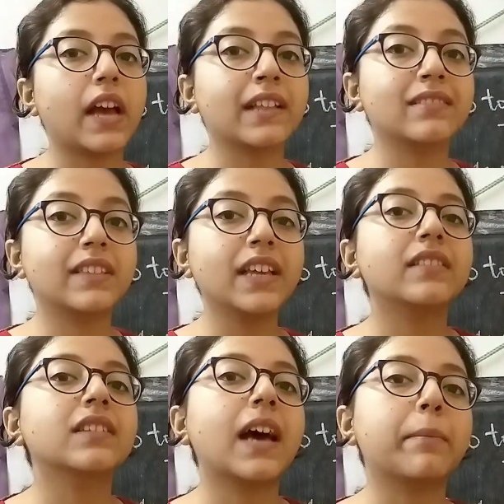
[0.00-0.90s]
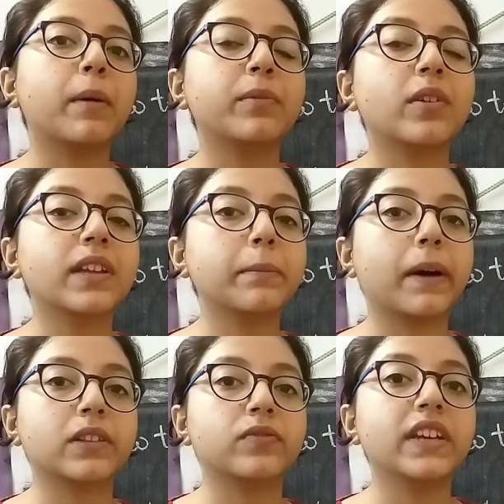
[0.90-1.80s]
and then the apoptotic
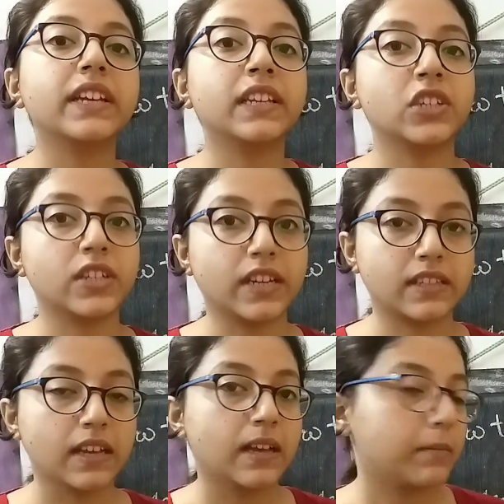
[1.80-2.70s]
pathway initiates